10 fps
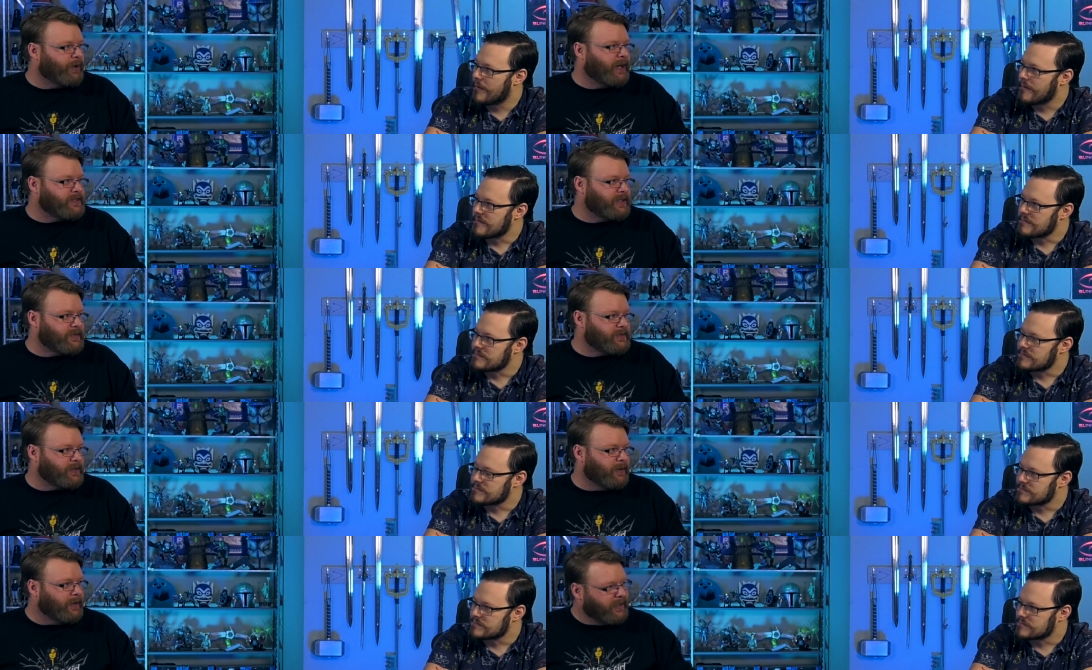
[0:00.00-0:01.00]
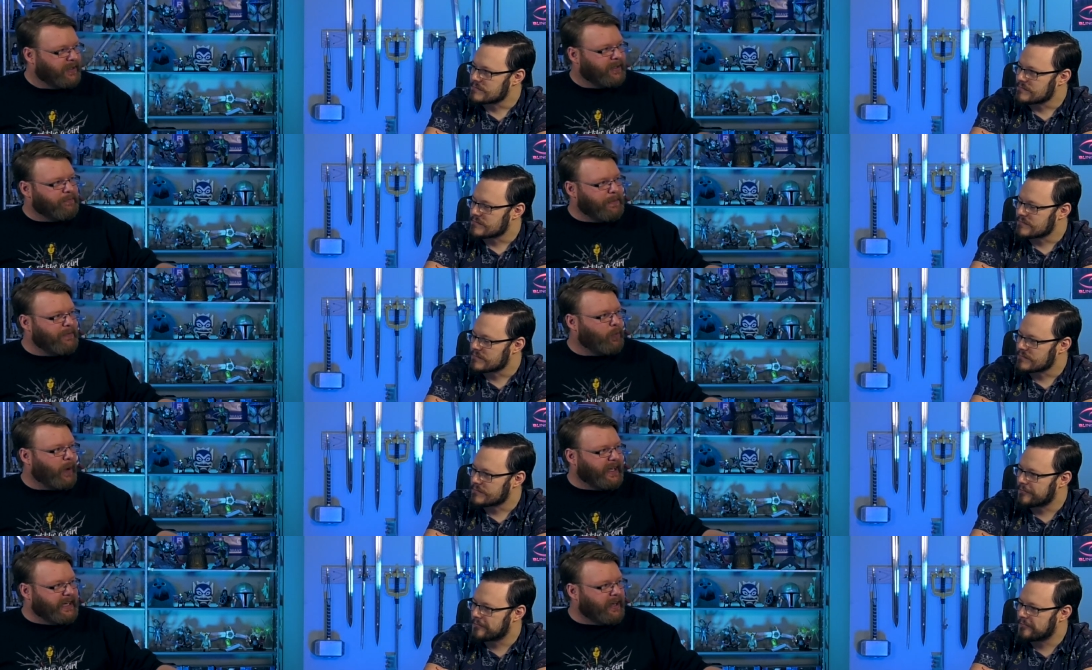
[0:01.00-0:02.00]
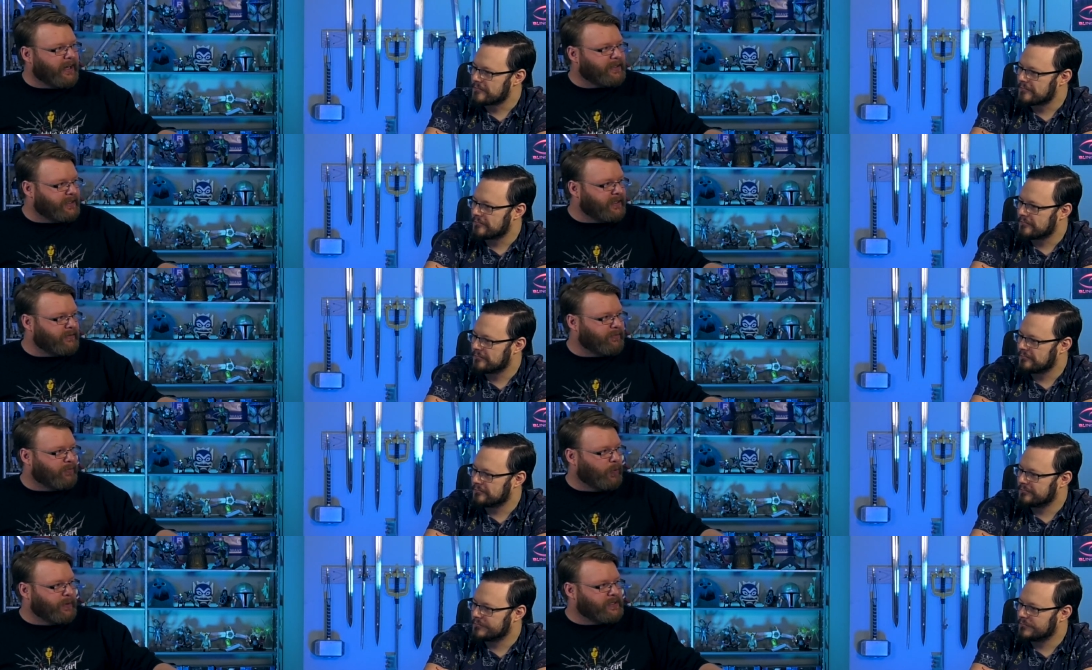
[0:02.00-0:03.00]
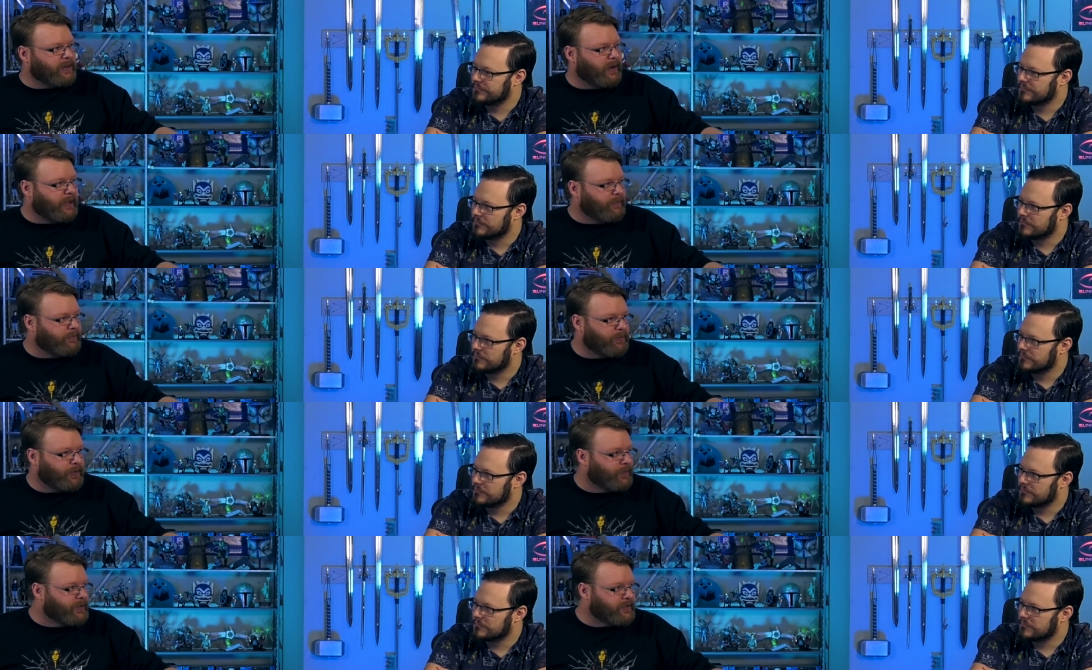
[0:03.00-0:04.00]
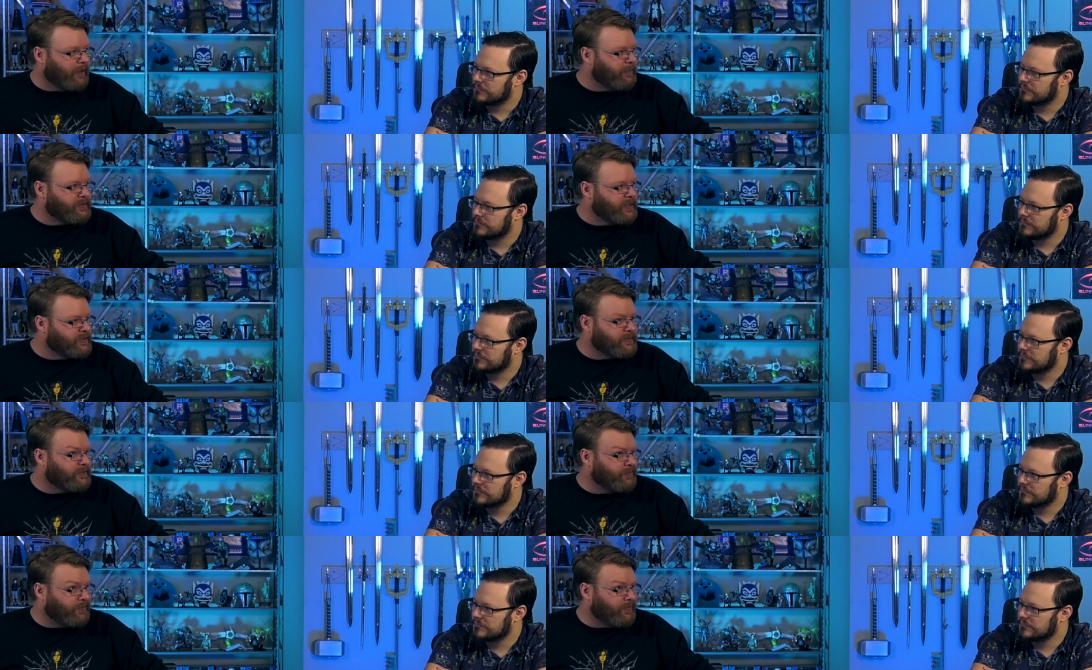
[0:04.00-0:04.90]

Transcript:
Speaker 1: process. So maybe the way Enoch did it when we saw him for the first time in season